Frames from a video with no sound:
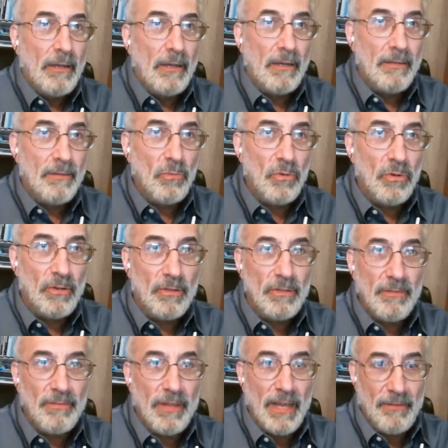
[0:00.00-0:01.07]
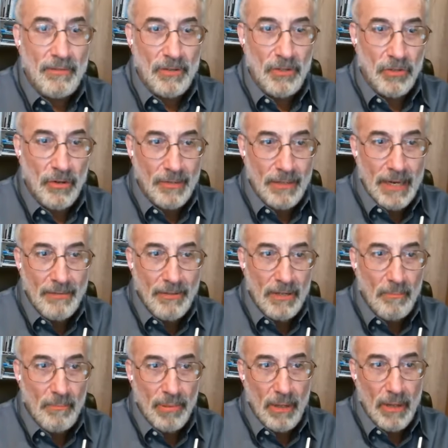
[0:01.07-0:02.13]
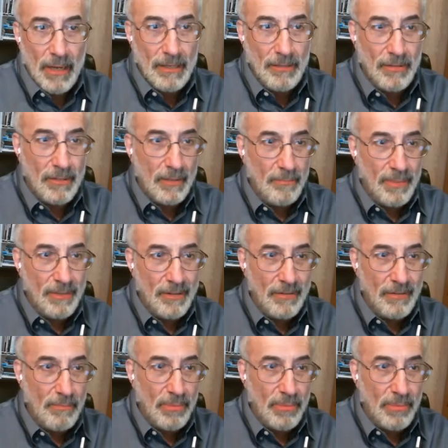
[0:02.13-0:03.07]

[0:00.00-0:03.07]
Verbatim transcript: on the world of life insurance and as it applies to business,